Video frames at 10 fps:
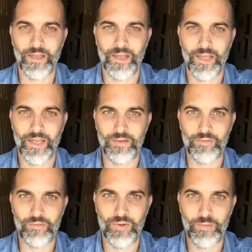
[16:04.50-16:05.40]
And
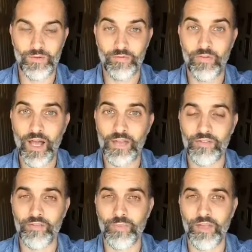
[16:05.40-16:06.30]
when we find
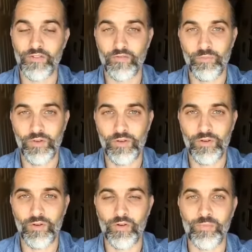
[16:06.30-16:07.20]
the space of
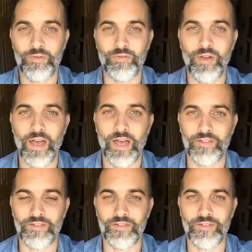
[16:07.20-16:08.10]
pure, open,
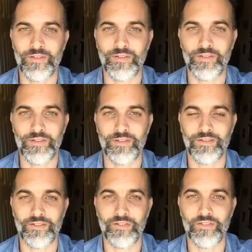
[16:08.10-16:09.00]
vast
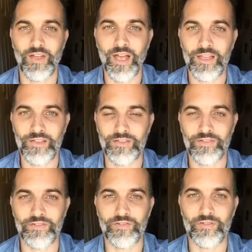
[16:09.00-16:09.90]

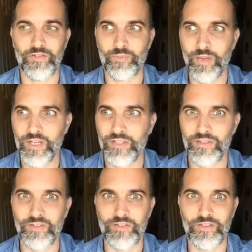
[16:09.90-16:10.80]
silence,
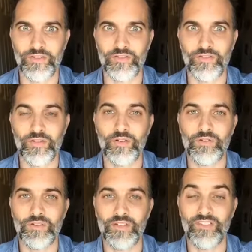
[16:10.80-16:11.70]
spaciousness,
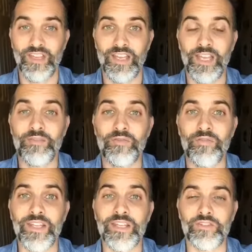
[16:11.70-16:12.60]
stillness,
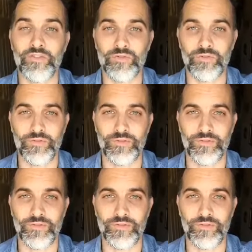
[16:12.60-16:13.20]
infinitude,